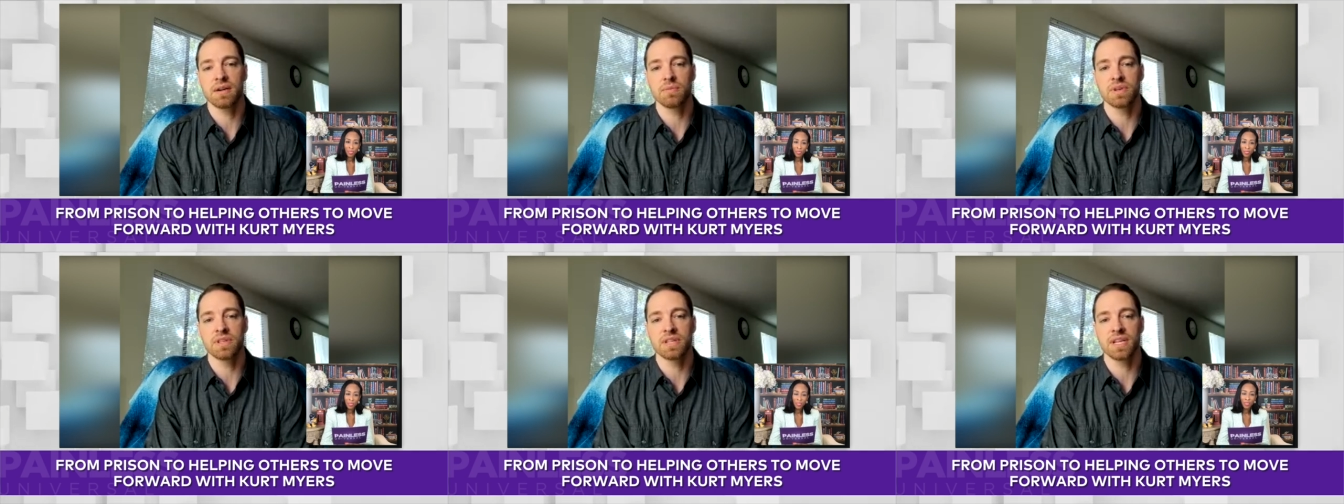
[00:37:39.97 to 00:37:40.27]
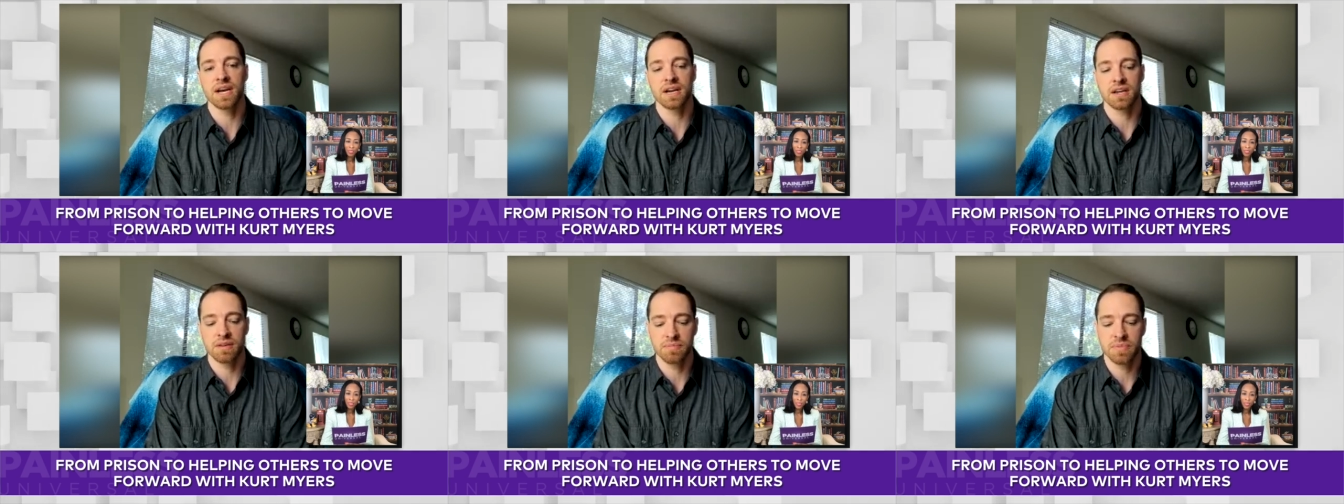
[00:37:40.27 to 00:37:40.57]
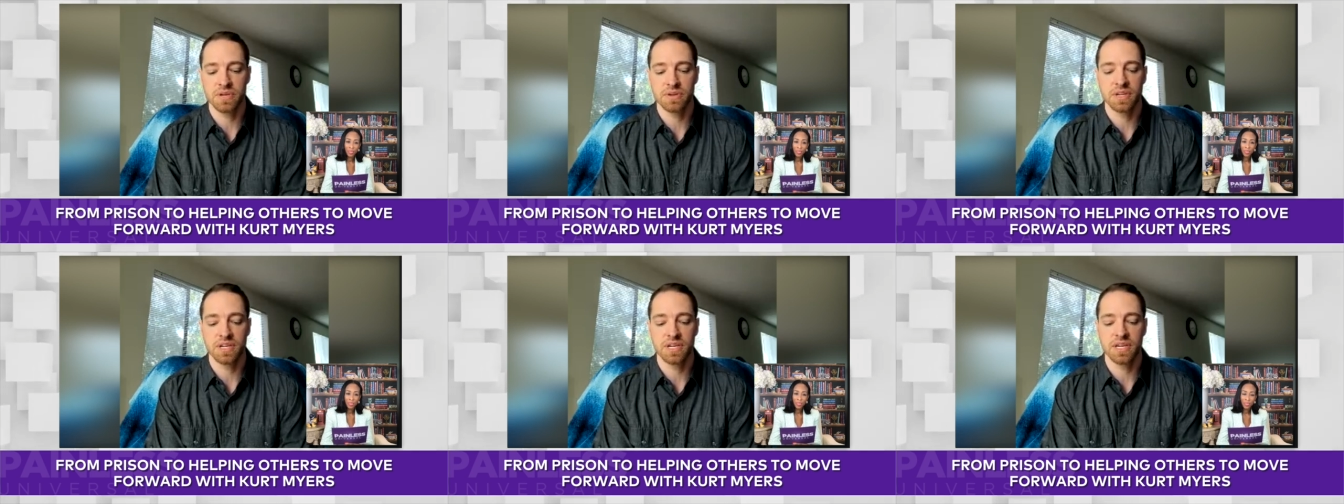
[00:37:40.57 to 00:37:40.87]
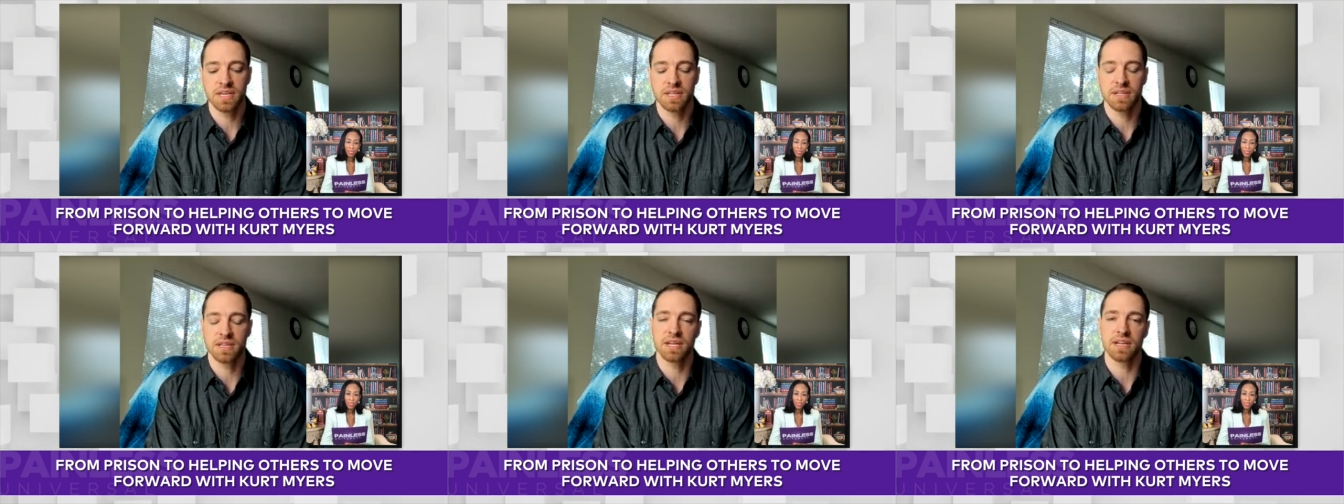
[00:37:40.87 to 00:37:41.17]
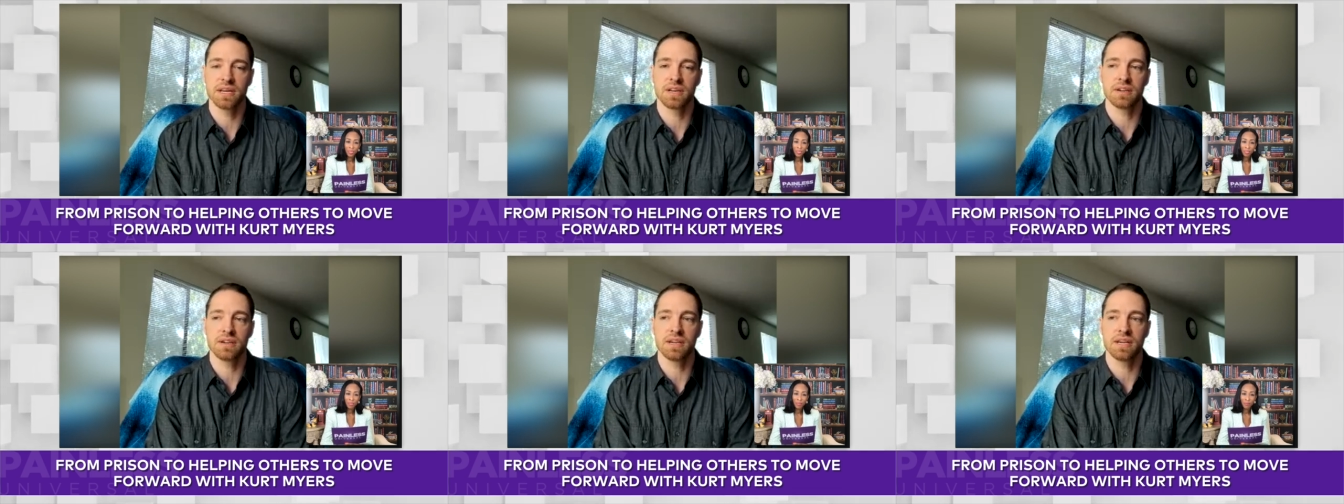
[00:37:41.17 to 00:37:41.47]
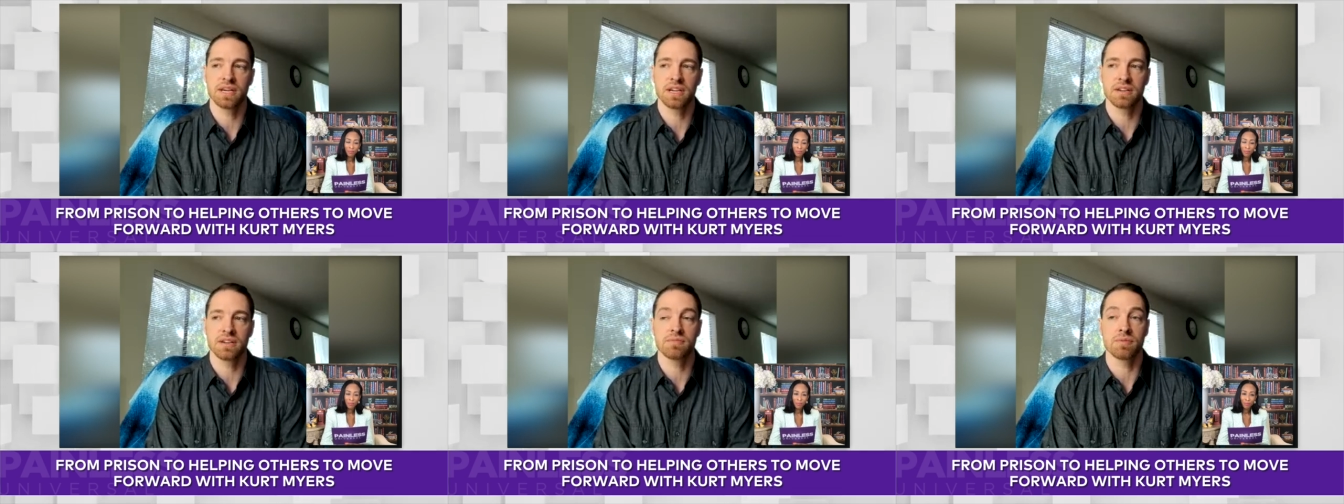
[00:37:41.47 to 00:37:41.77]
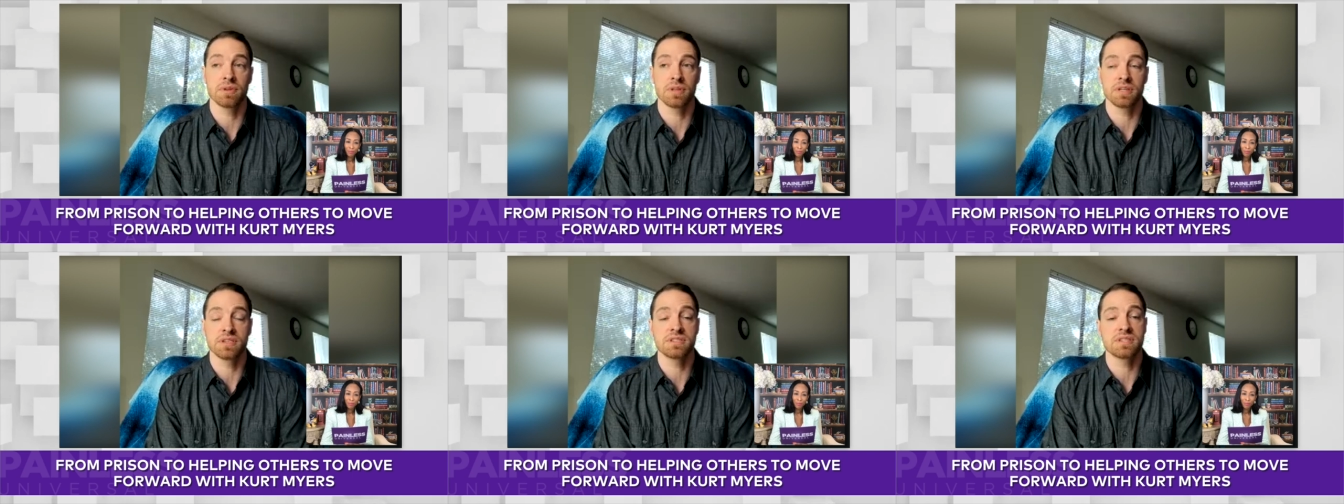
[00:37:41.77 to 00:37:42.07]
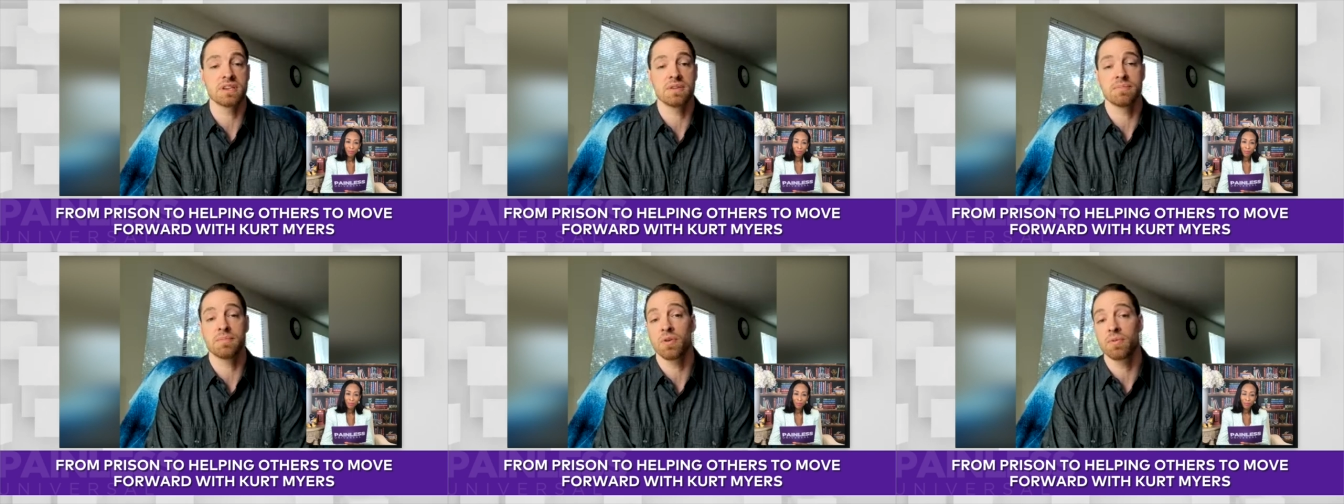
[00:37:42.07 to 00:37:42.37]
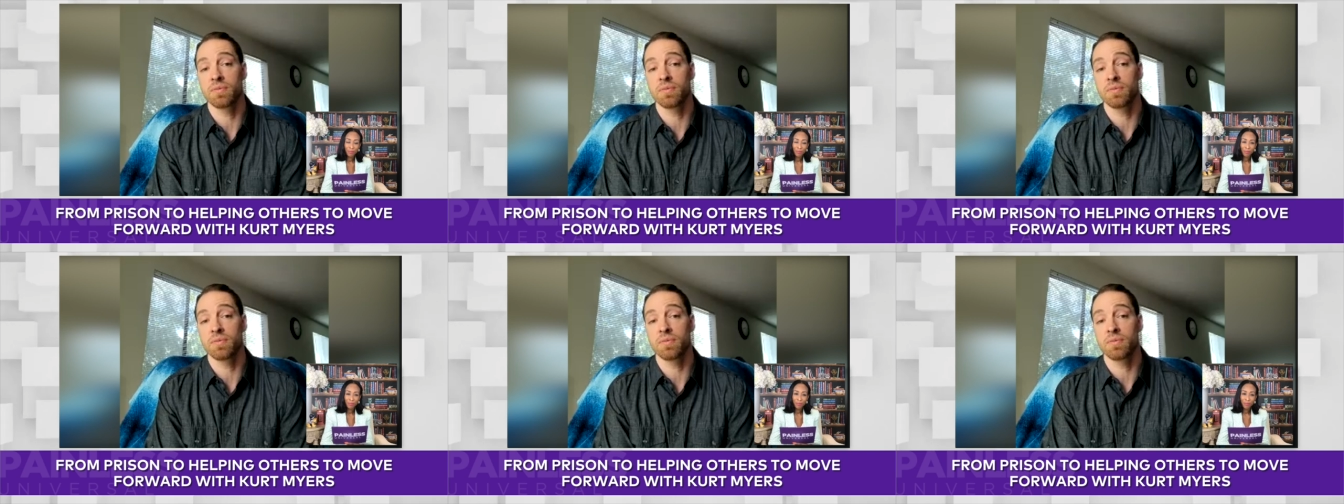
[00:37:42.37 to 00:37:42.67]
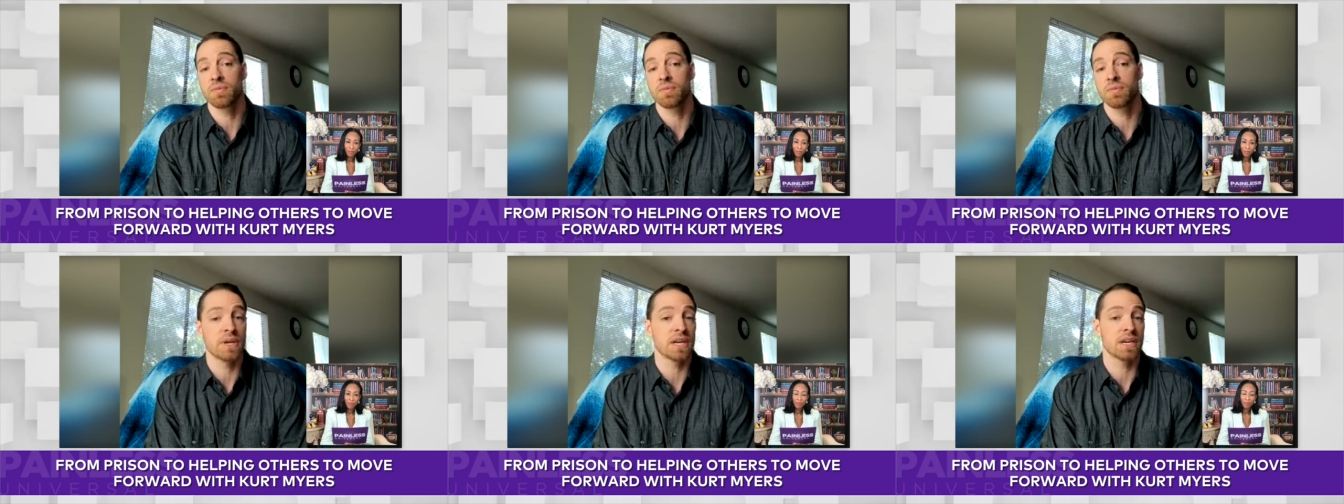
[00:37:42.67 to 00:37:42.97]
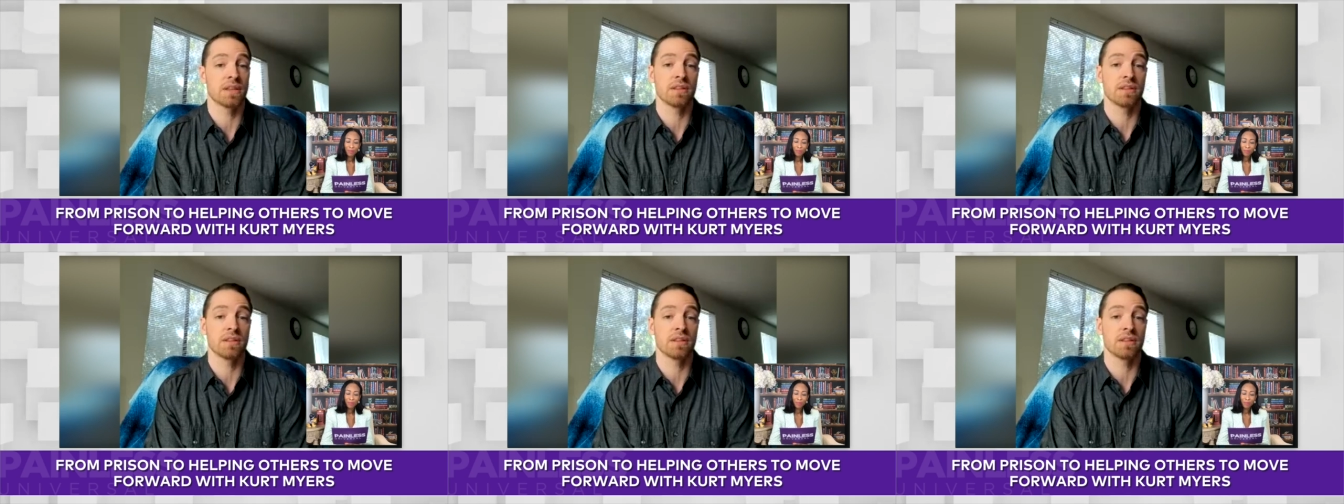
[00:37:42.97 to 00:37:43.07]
with that community, then it can really seem overwhelming.